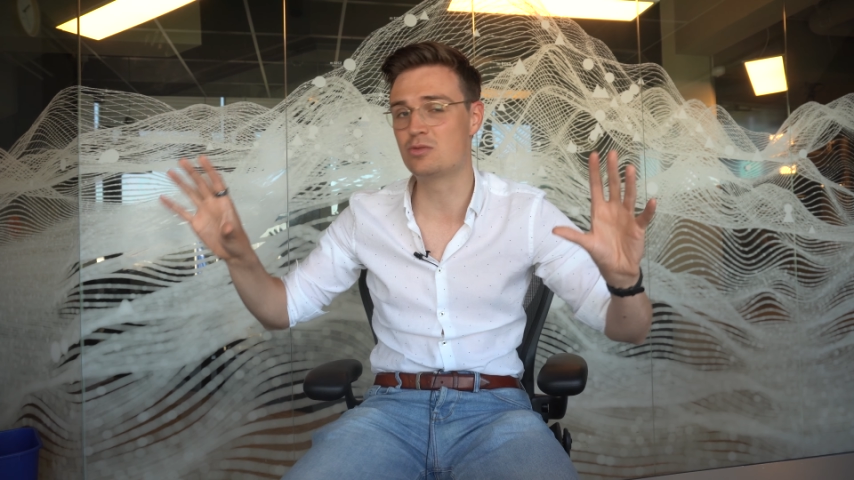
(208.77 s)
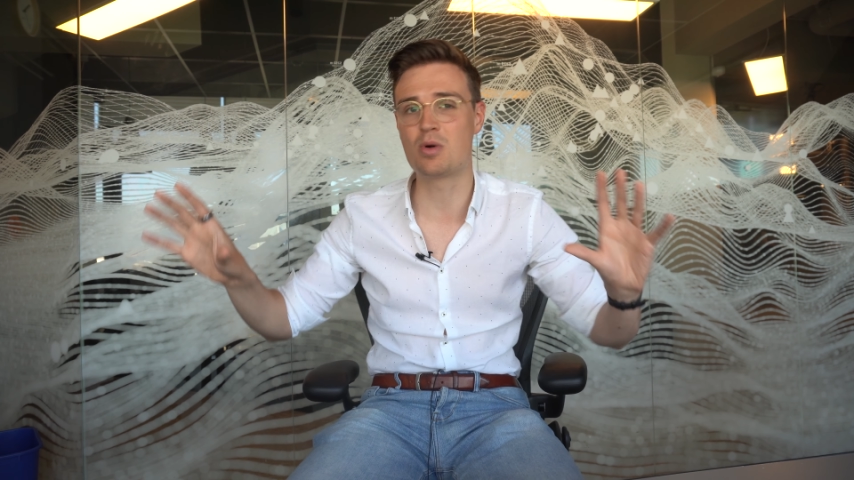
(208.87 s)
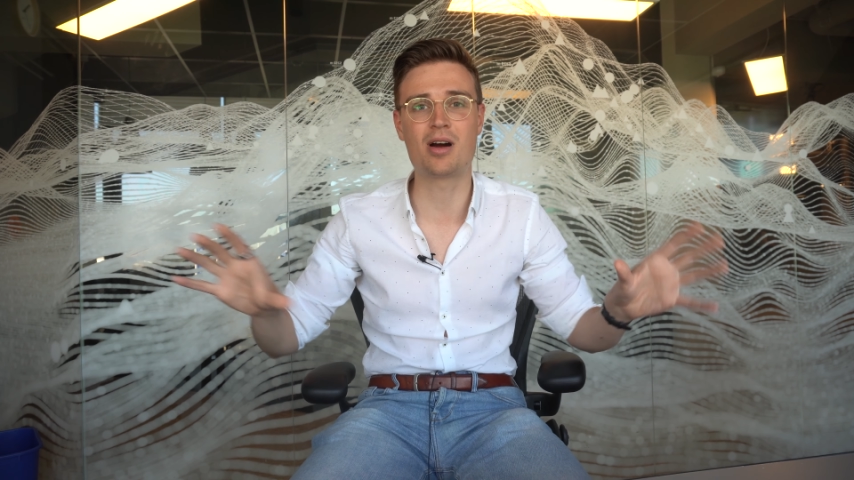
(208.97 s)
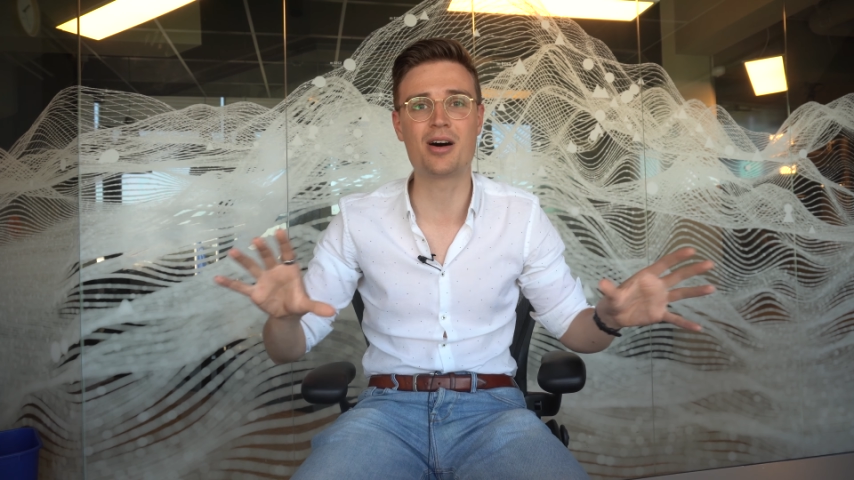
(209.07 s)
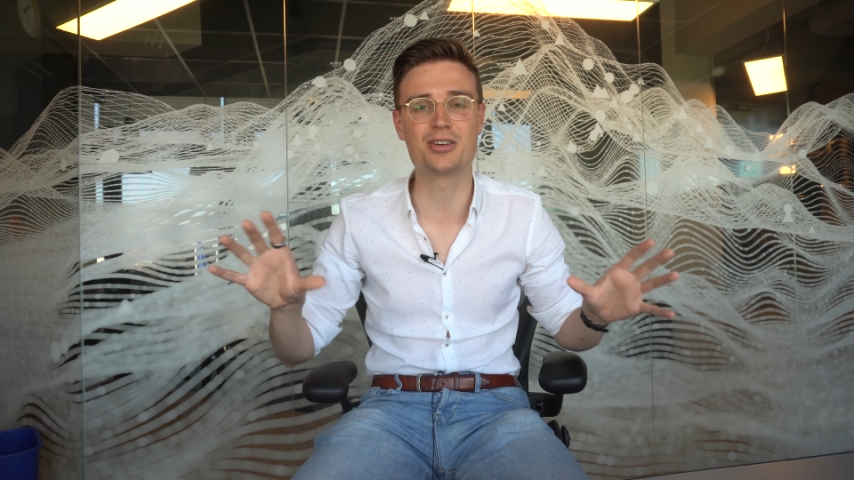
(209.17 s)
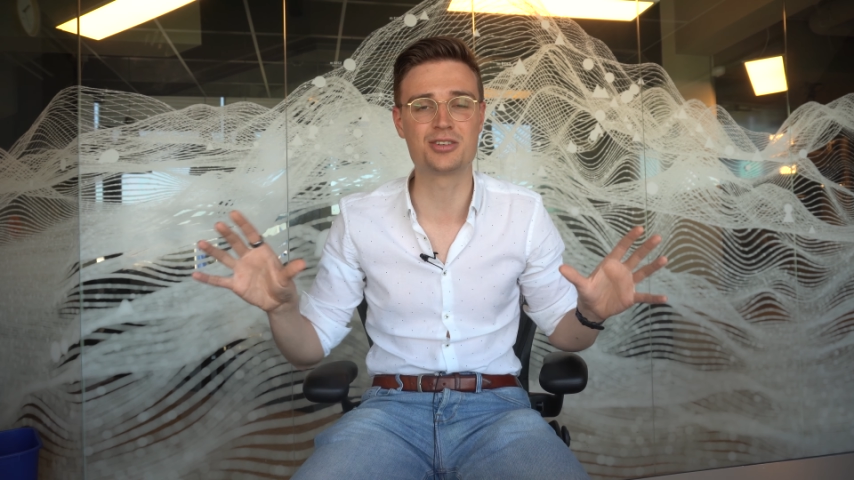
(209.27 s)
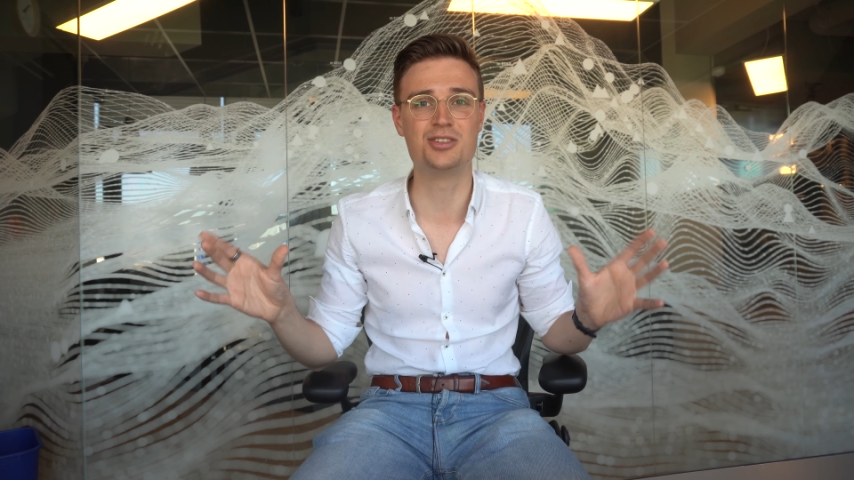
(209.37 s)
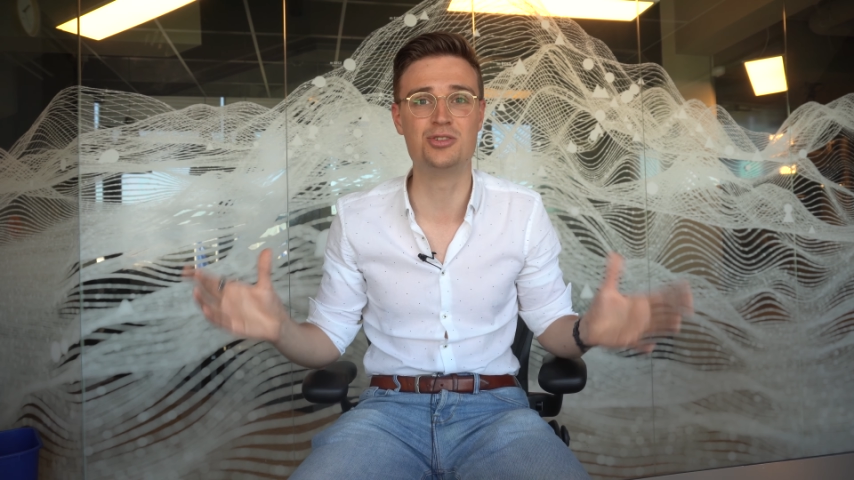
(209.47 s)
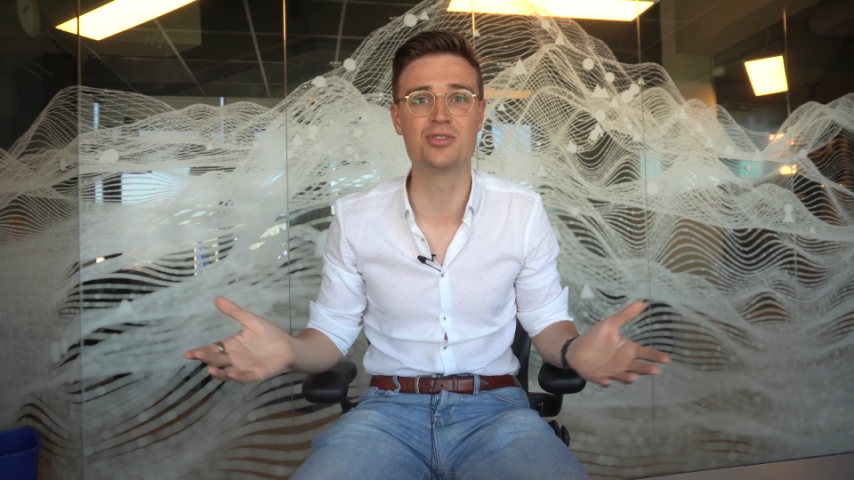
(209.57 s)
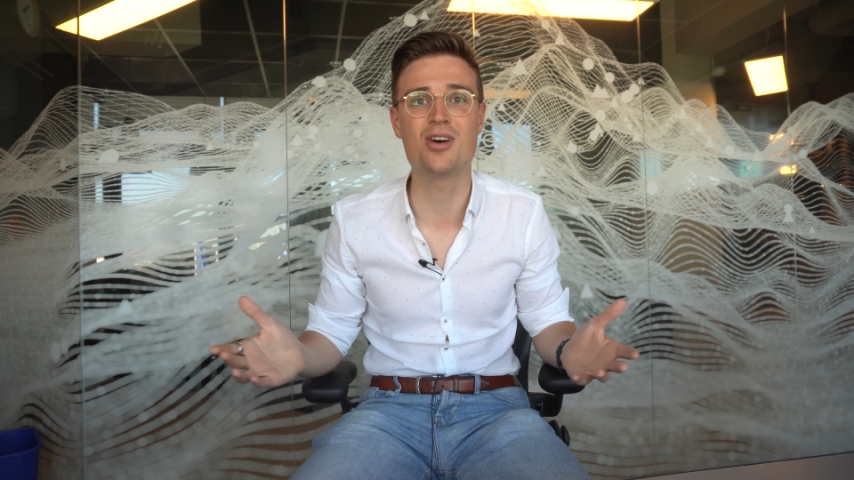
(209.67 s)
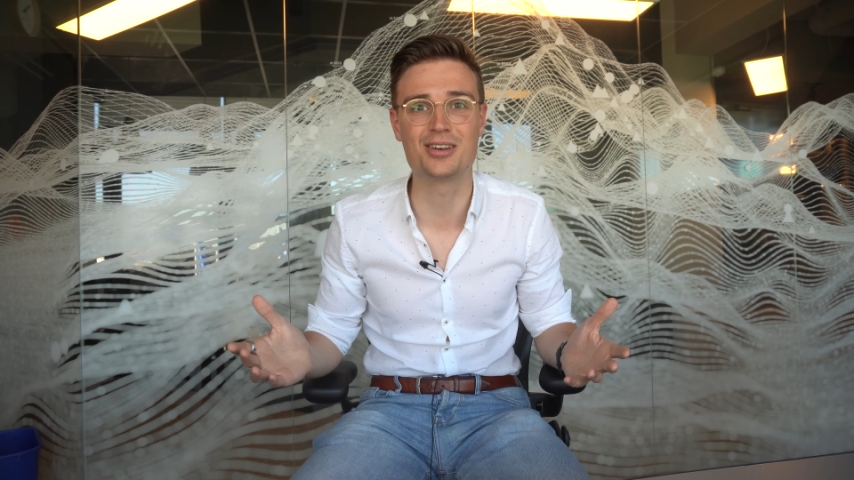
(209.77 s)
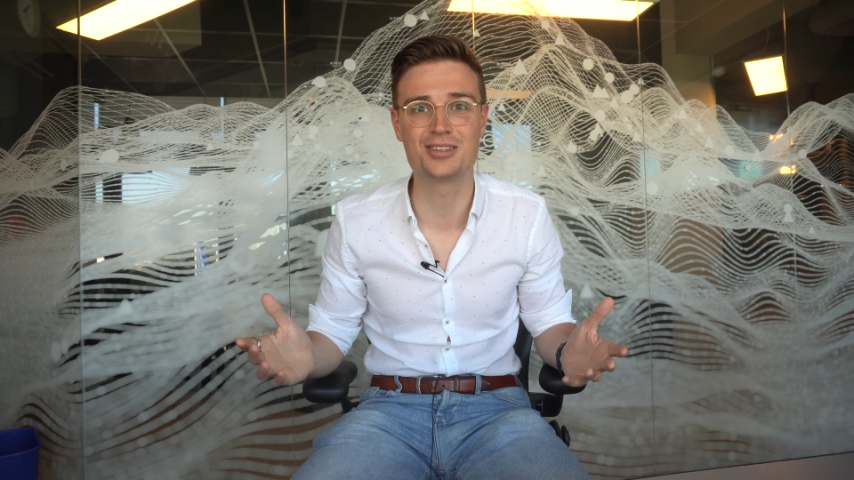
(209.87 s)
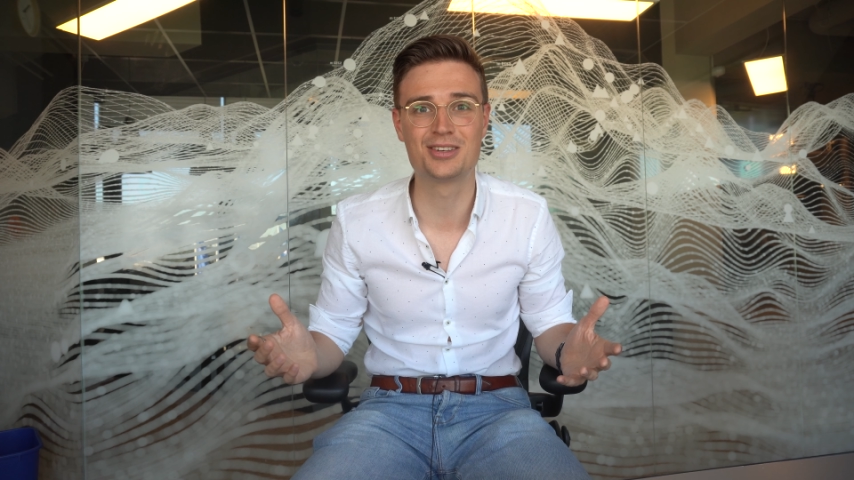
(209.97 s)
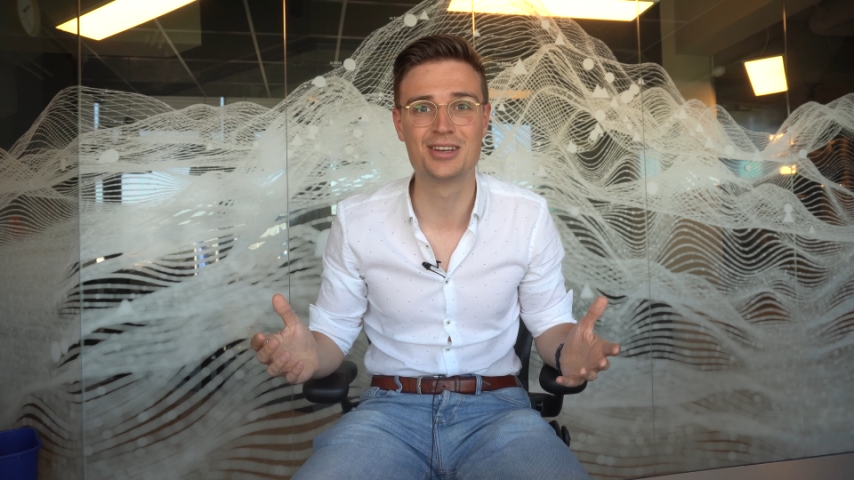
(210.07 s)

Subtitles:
where others do not.